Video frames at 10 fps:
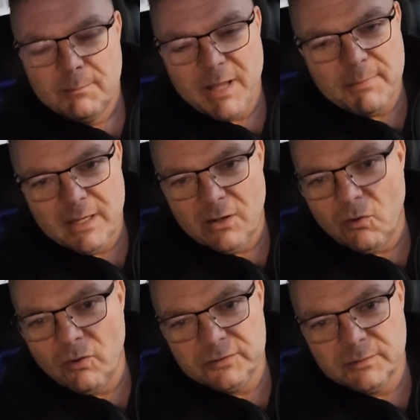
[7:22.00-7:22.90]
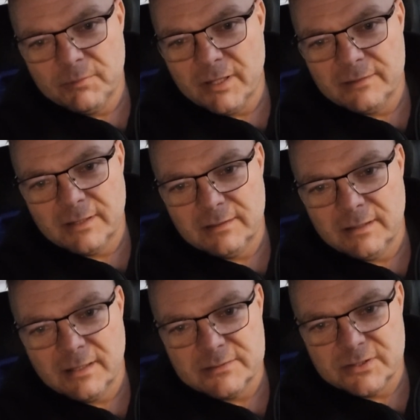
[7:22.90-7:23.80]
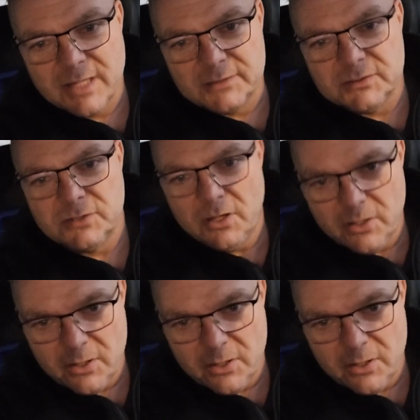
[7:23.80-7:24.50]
Maybe you'll hold your breath at the end, because you're not just,